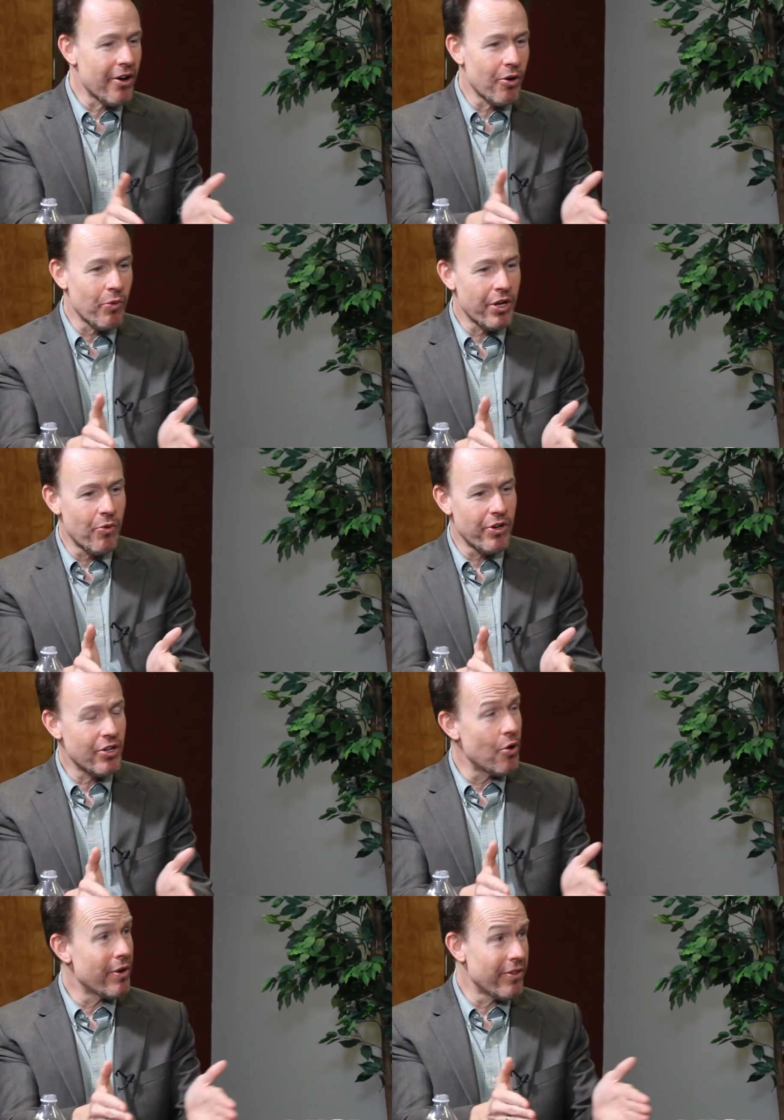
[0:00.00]
Are we going to
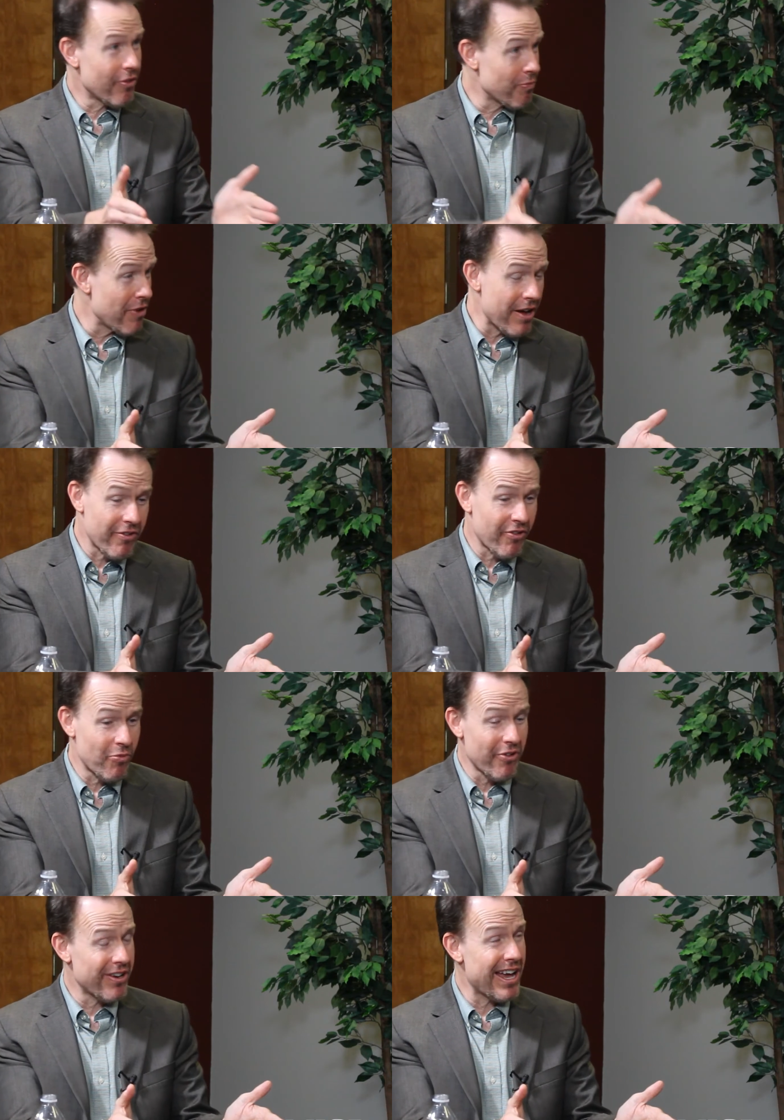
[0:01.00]
go in this process? It
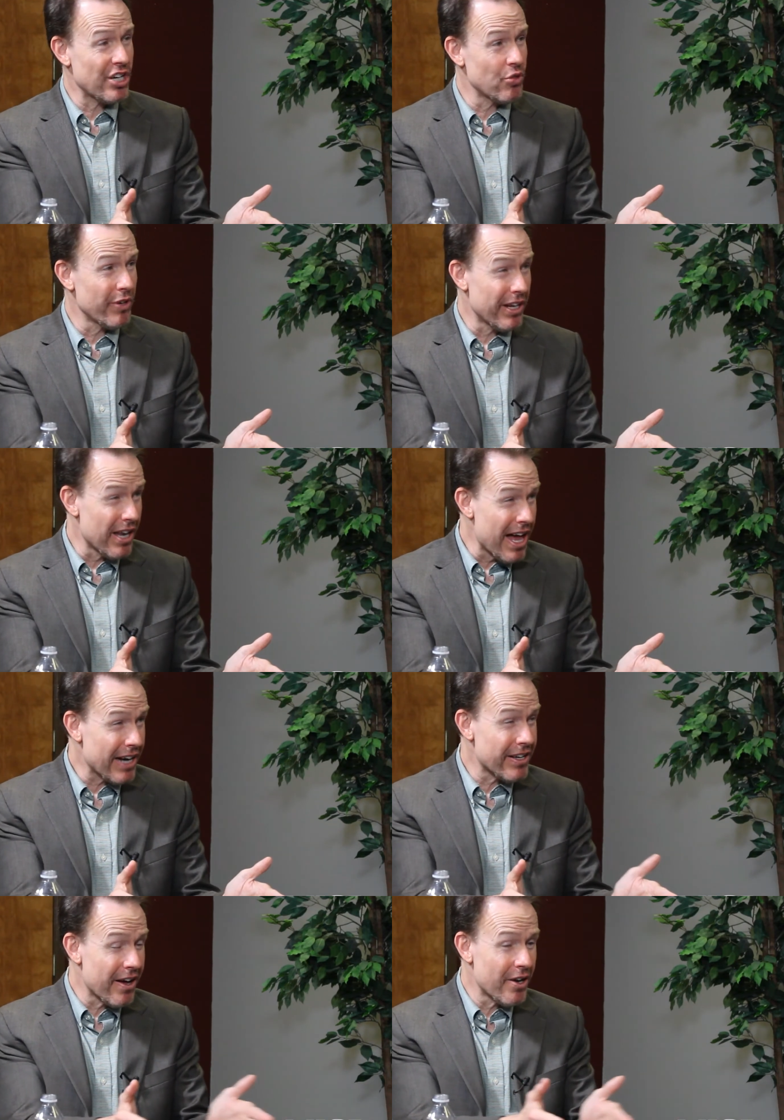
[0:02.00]
wasn't actually a
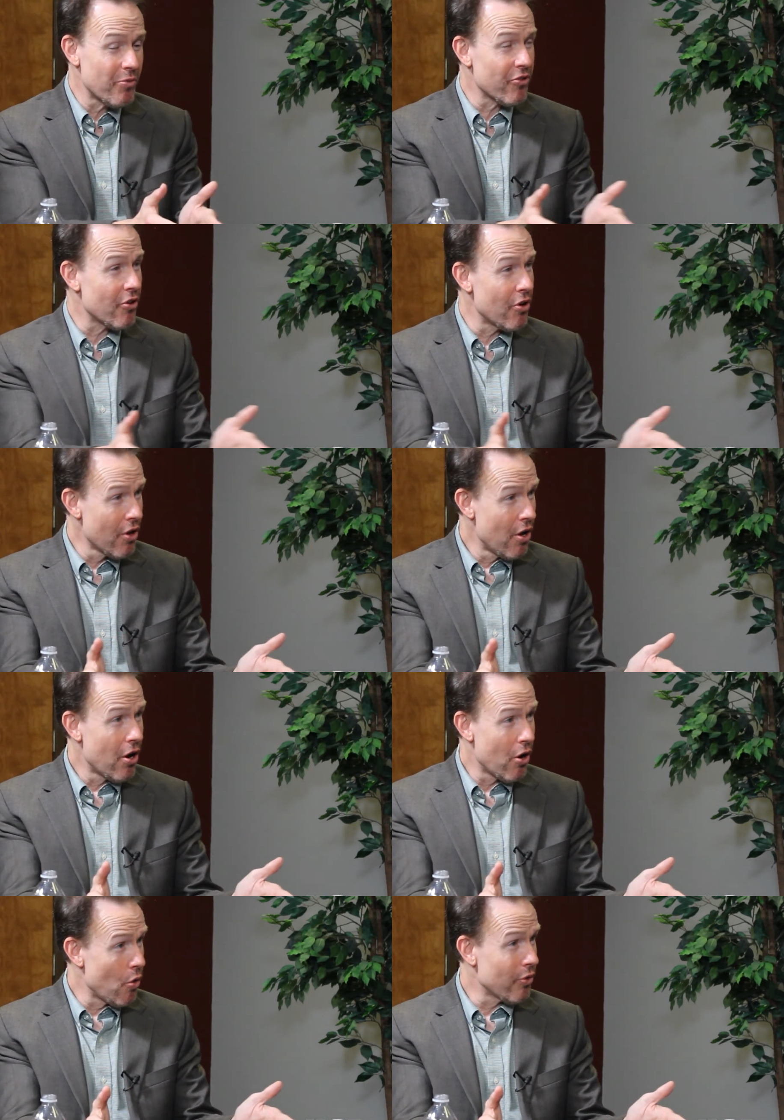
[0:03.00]
lockdown. It was a
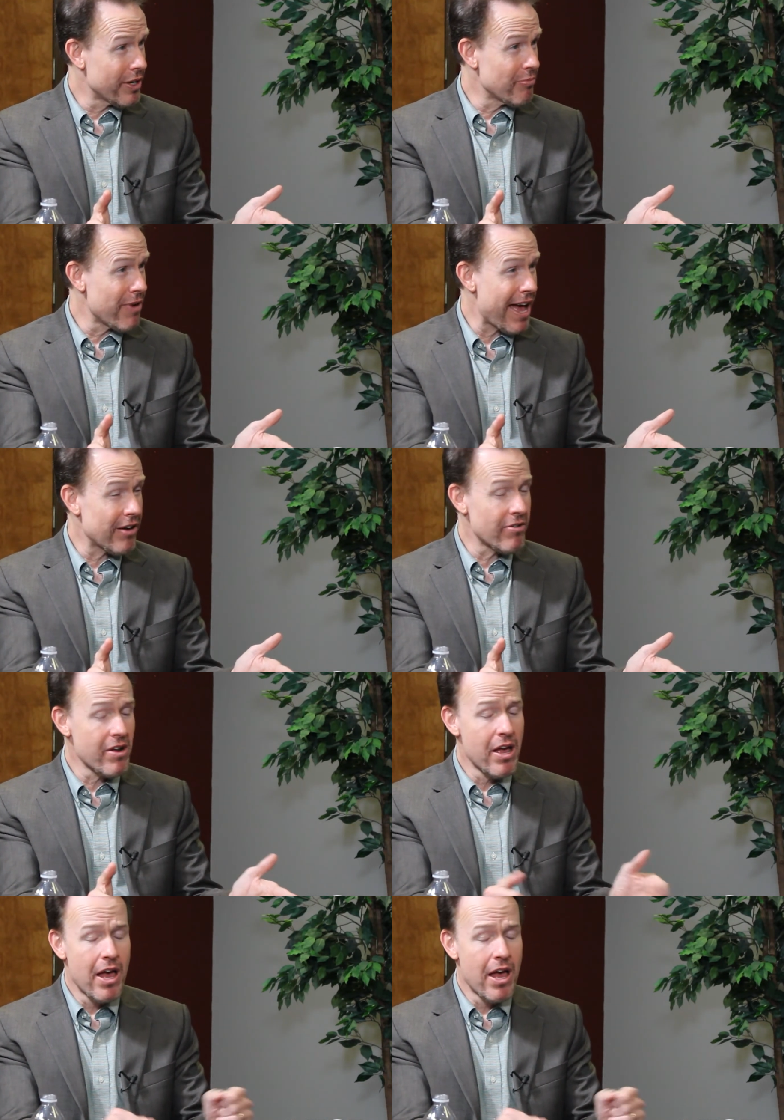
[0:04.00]
holding pattern.